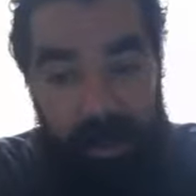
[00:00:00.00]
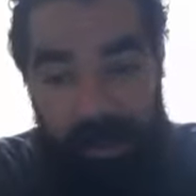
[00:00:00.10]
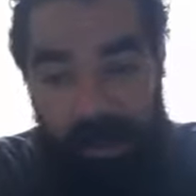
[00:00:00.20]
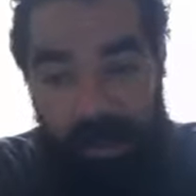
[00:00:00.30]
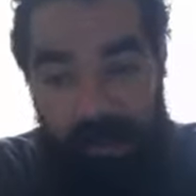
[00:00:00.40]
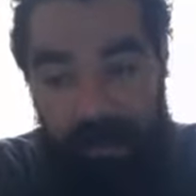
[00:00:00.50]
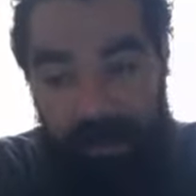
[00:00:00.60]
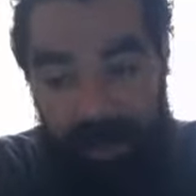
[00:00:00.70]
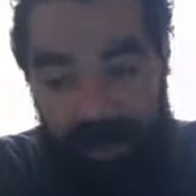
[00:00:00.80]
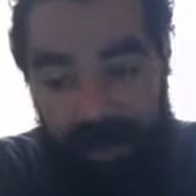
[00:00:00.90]
um,
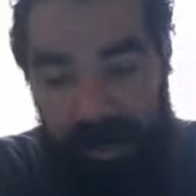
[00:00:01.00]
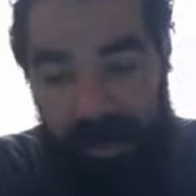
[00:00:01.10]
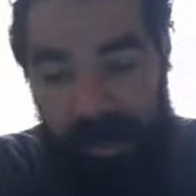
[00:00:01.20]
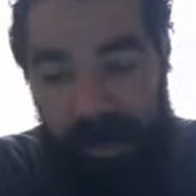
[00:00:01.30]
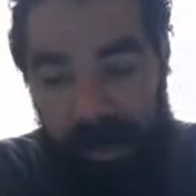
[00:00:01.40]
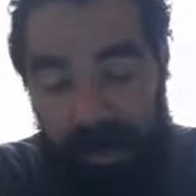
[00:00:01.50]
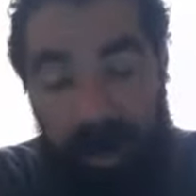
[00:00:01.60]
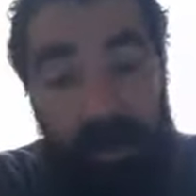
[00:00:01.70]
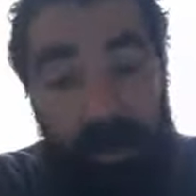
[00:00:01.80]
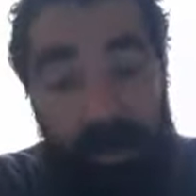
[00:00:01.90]
because uh, her
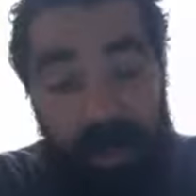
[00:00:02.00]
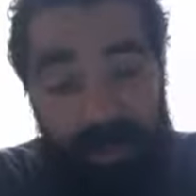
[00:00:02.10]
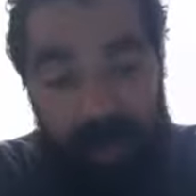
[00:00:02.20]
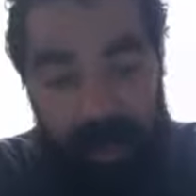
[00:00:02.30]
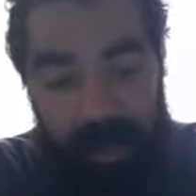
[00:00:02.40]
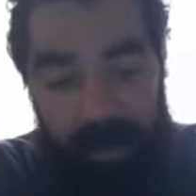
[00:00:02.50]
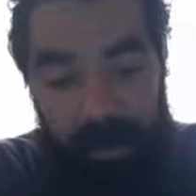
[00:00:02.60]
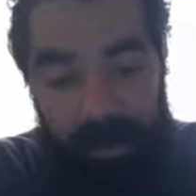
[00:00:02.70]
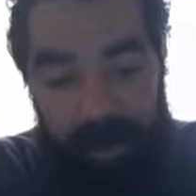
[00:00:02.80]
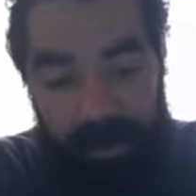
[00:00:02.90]
older brothers took them
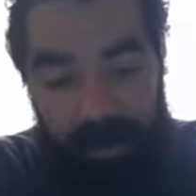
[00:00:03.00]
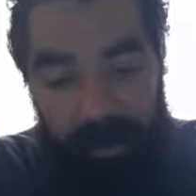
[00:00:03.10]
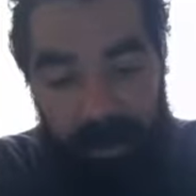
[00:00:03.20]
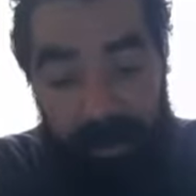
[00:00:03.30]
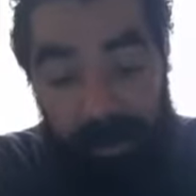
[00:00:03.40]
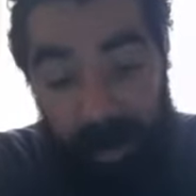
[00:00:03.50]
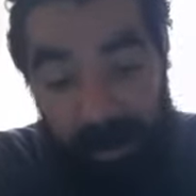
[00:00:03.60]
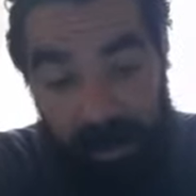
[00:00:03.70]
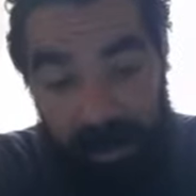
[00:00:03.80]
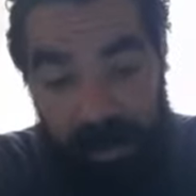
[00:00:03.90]
away from the
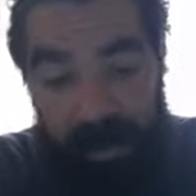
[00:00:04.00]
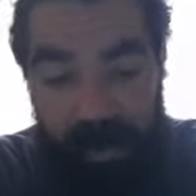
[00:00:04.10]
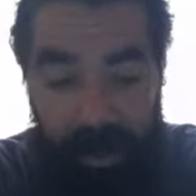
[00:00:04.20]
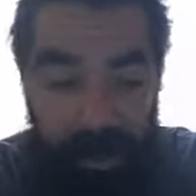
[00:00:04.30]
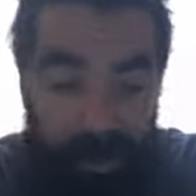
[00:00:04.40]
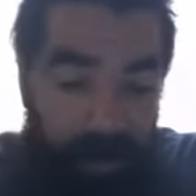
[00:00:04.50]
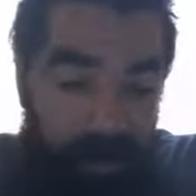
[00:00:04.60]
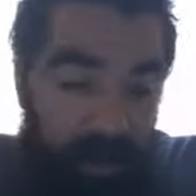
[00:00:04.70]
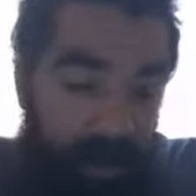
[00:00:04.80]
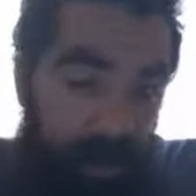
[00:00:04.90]
father. They all became
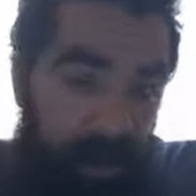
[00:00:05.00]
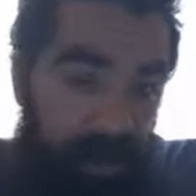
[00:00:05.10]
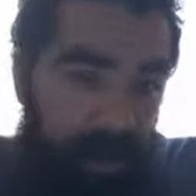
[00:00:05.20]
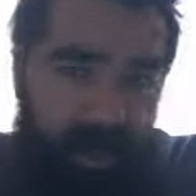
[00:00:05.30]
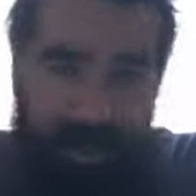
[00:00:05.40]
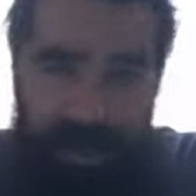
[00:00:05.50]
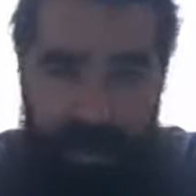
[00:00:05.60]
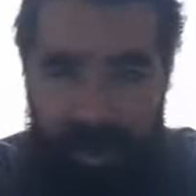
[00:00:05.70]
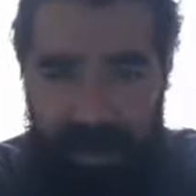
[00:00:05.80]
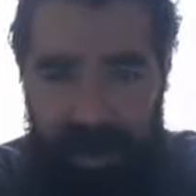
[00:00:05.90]
Christian. Said the
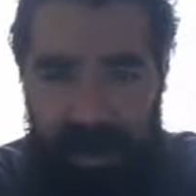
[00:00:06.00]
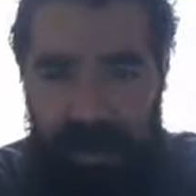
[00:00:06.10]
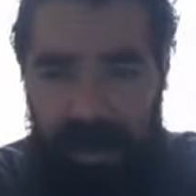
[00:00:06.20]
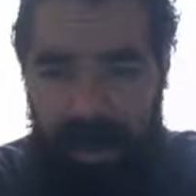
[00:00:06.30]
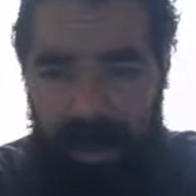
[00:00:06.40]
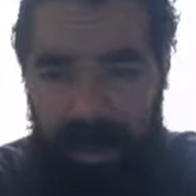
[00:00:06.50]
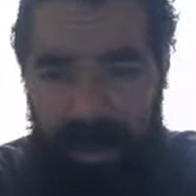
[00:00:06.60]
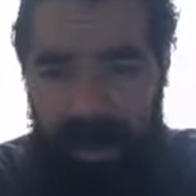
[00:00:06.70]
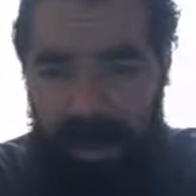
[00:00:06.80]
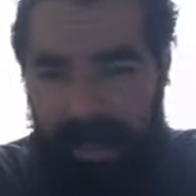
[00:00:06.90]
father's living a
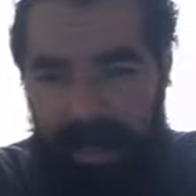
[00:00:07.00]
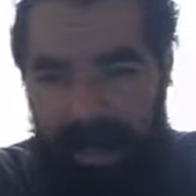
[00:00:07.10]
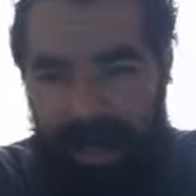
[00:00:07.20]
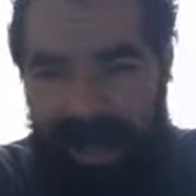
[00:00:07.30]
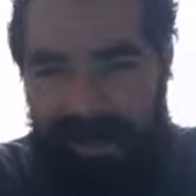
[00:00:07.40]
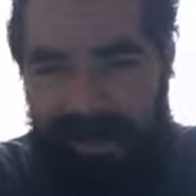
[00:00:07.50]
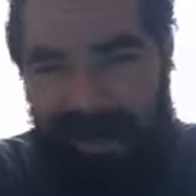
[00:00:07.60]
lecherous life.